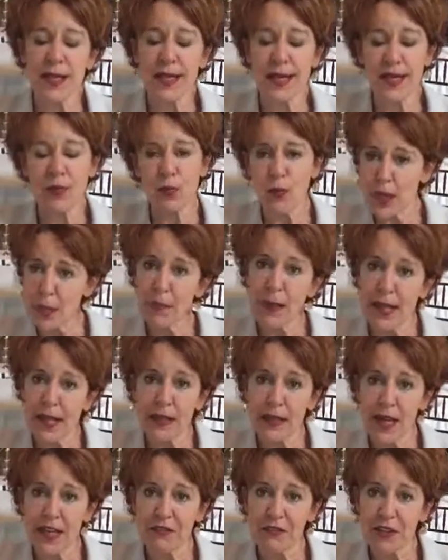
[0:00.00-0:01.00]
and we pay a
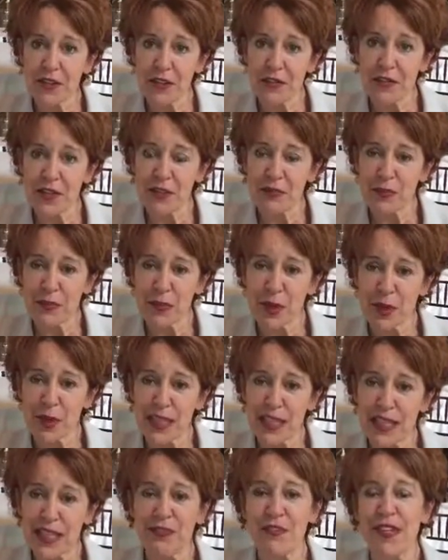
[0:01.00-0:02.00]
lot for the uh,
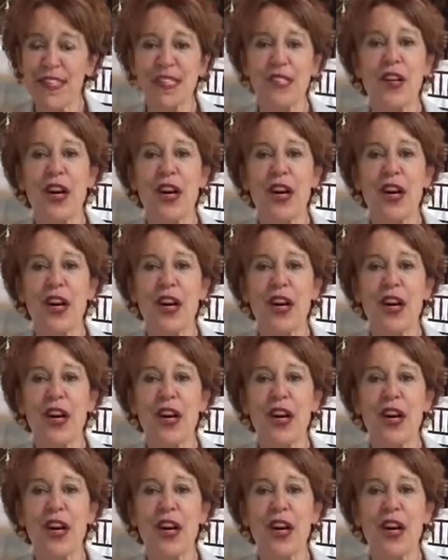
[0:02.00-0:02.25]
marketing events.